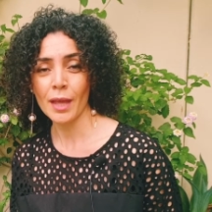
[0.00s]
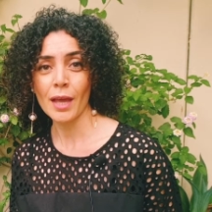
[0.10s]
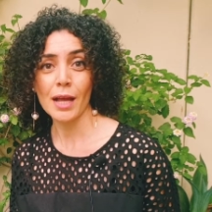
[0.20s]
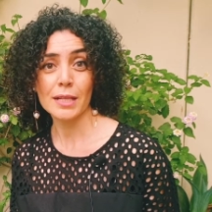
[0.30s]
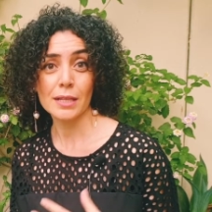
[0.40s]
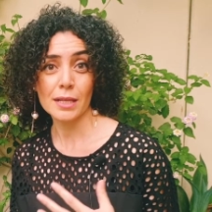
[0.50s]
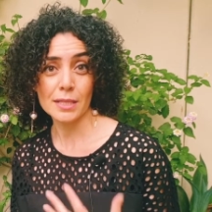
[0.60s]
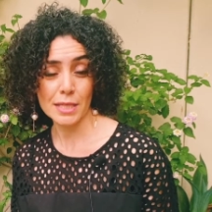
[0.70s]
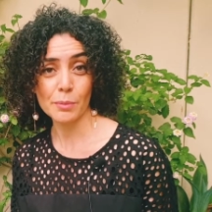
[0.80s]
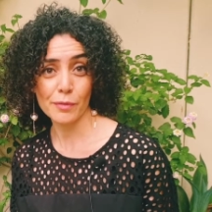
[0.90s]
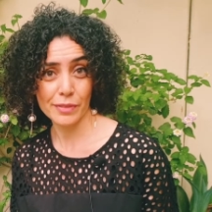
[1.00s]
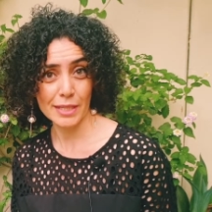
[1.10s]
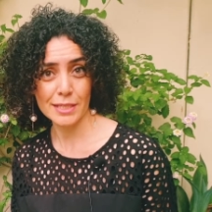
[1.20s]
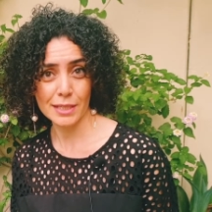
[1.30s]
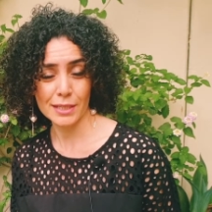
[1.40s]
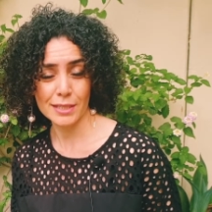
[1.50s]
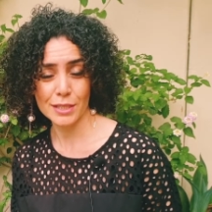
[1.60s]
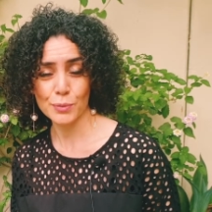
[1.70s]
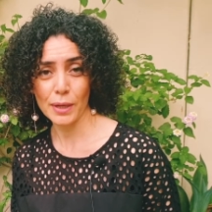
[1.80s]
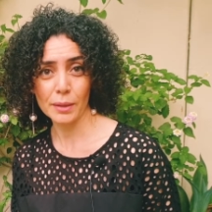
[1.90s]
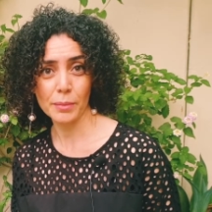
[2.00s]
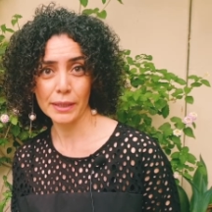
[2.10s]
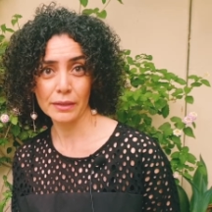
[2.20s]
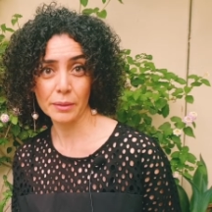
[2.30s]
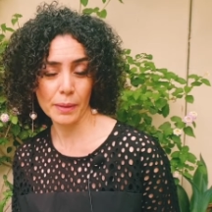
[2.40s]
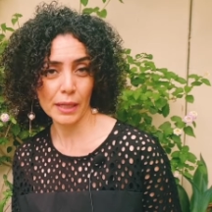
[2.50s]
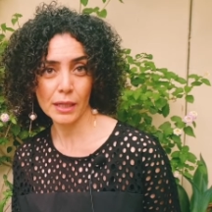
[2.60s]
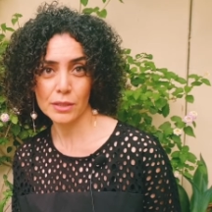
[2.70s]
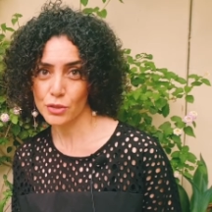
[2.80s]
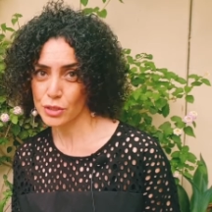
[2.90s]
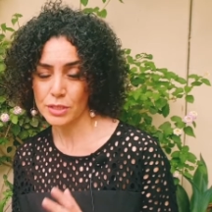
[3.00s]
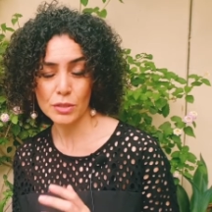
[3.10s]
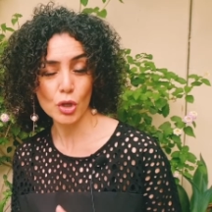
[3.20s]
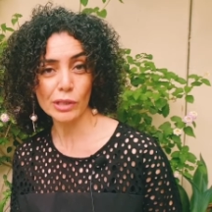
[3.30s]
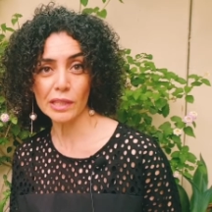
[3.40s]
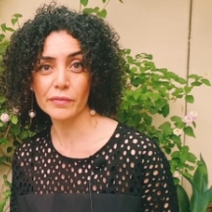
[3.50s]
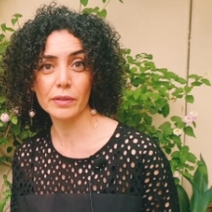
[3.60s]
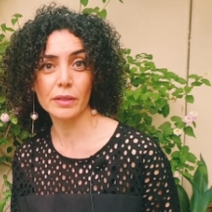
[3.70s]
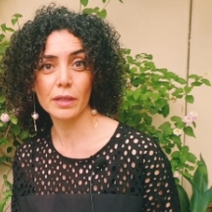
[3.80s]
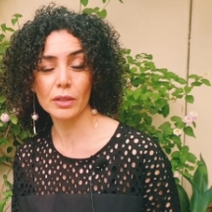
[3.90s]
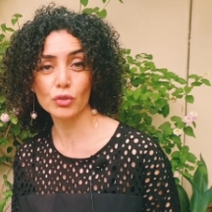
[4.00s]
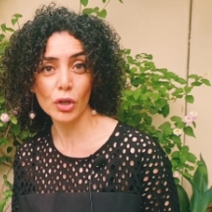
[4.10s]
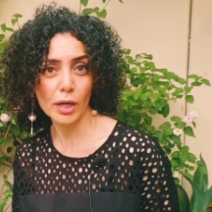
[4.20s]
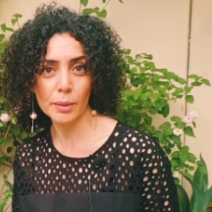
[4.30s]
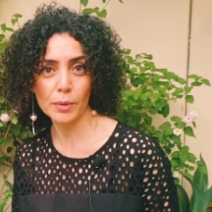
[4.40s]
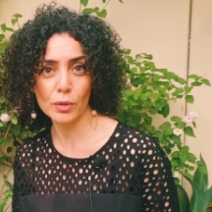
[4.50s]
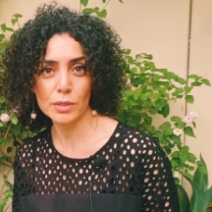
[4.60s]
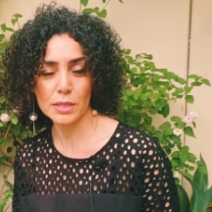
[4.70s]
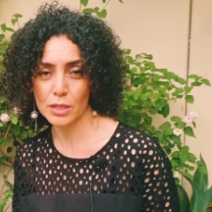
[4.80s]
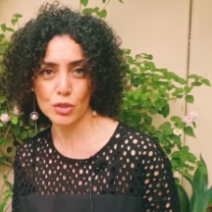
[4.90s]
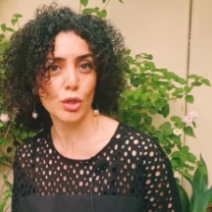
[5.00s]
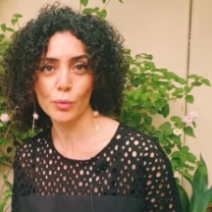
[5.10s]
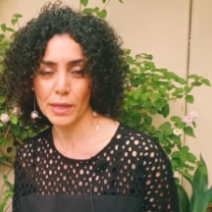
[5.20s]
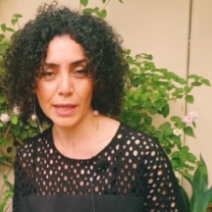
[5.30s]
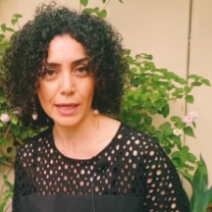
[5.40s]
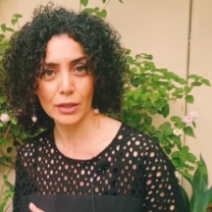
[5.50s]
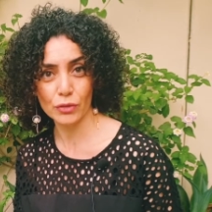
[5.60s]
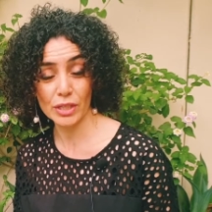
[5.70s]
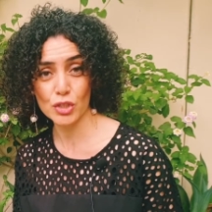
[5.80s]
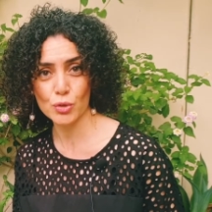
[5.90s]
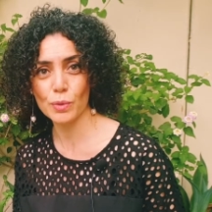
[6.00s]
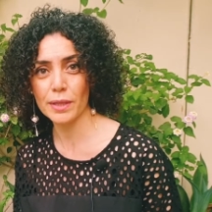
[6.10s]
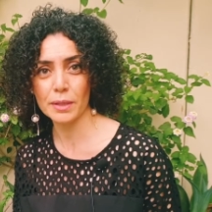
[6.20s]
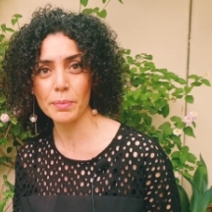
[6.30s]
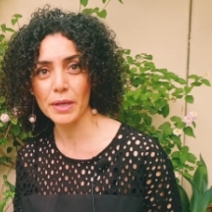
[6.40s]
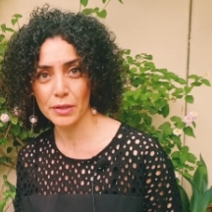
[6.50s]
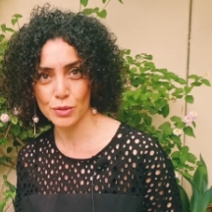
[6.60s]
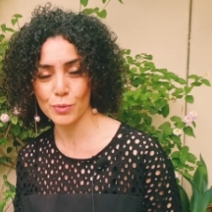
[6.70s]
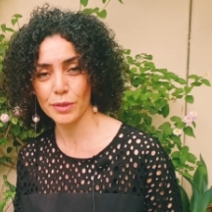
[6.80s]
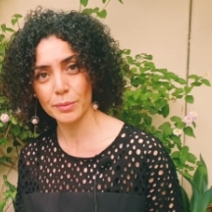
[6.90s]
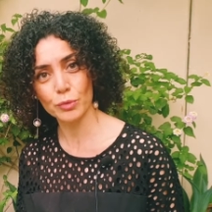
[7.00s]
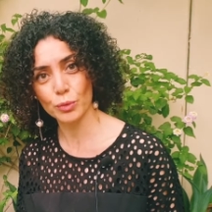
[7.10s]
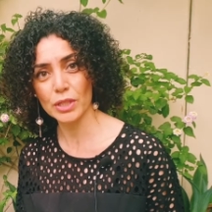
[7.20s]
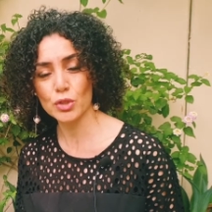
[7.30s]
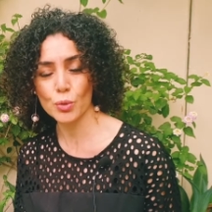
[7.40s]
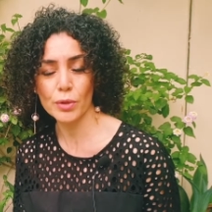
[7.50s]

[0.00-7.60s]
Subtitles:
And some of these kids as well might rebel and just not even try because there's no way they can reach what their parents want them to reach,